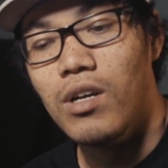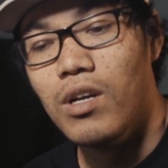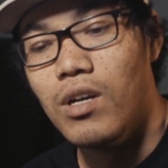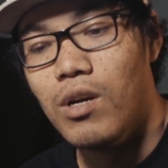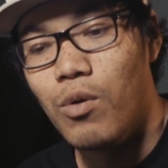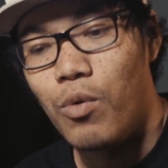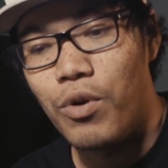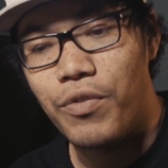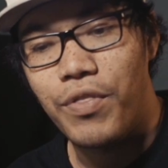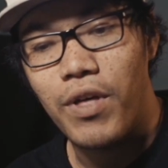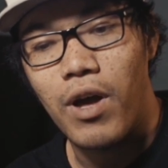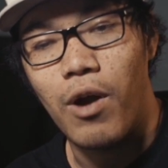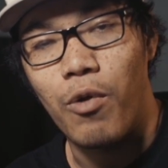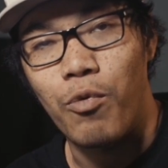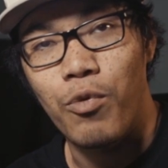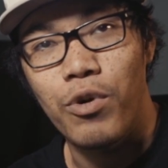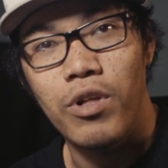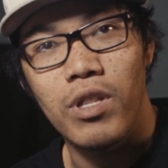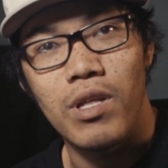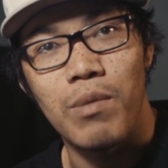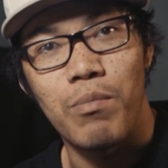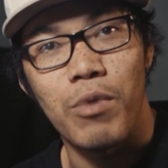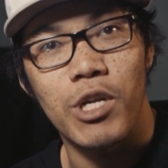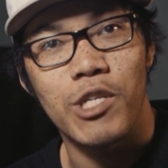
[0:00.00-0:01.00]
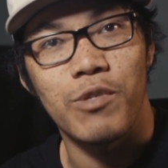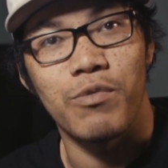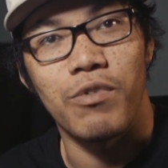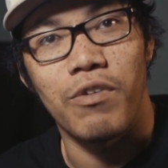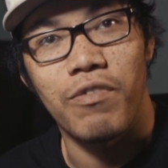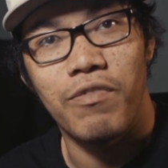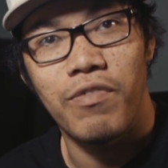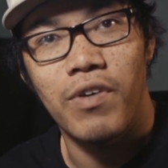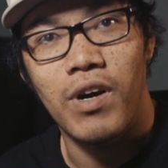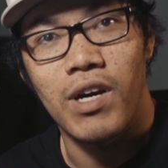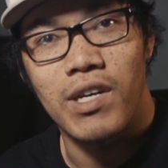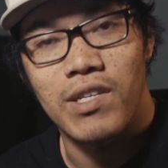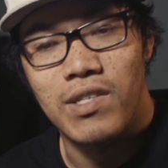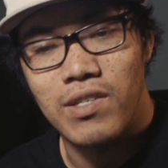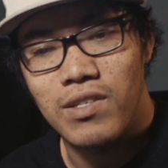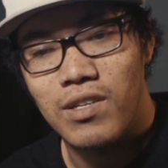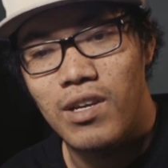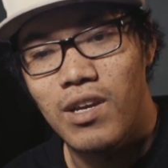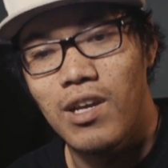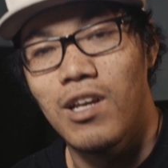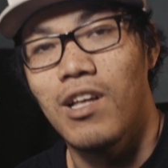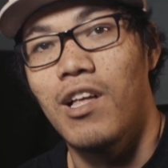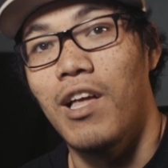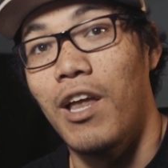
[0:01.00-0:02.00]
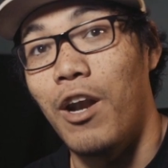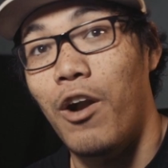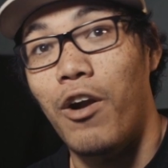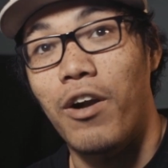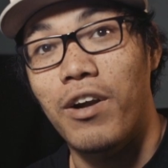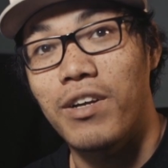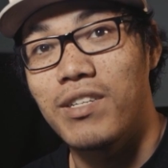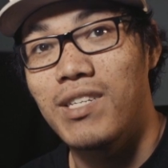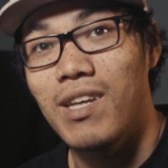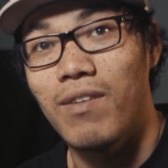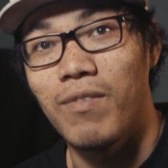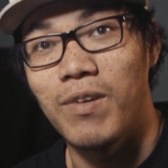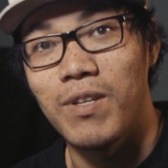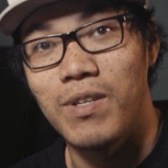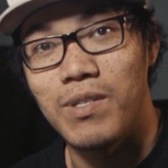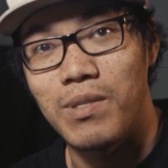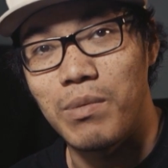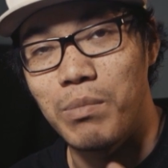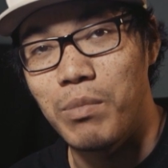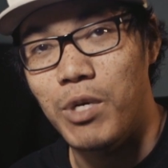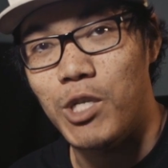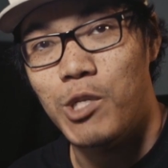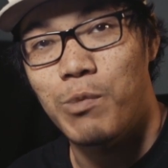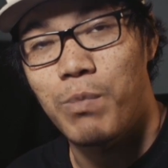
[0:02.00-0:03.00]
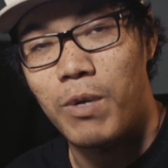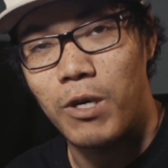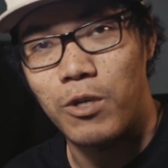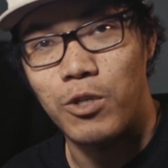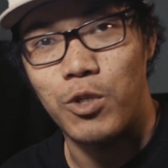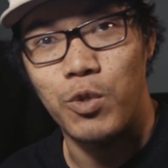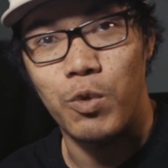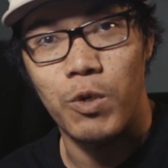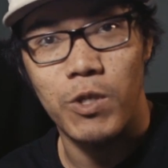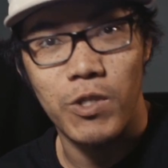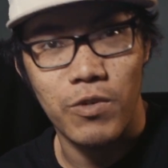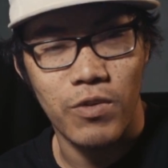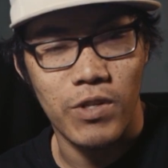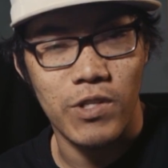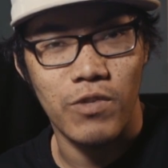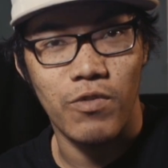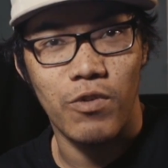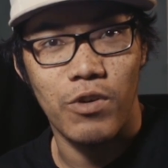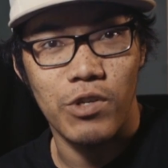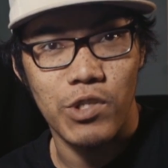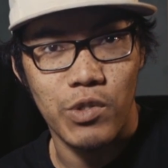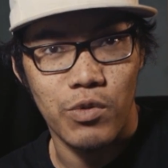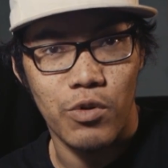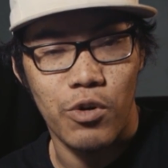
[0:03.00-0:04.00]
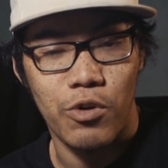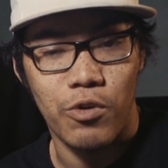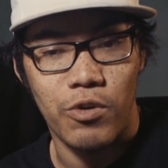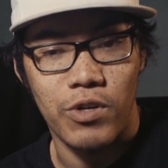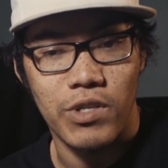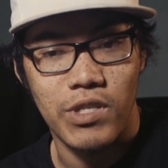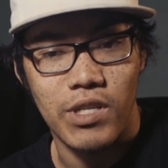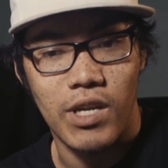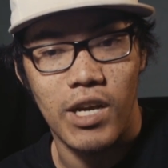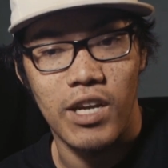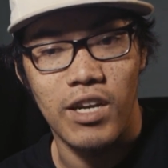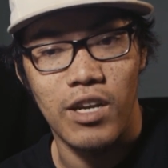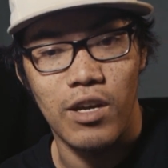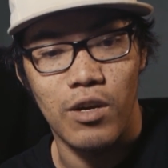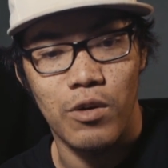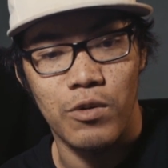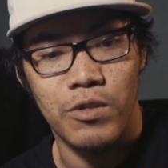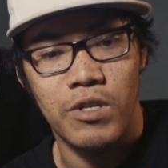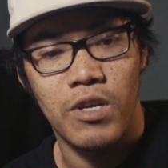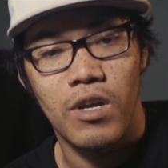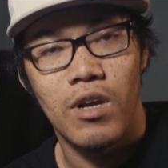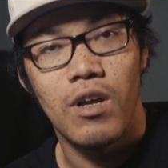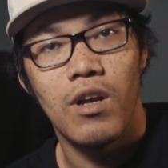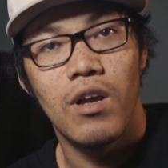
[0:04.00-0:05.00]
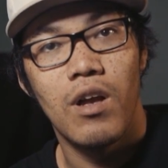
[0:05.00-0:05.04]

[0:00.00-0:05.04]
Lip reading: without really much of a fuss, an RX7 is a much better choice as far as the rotary side goes.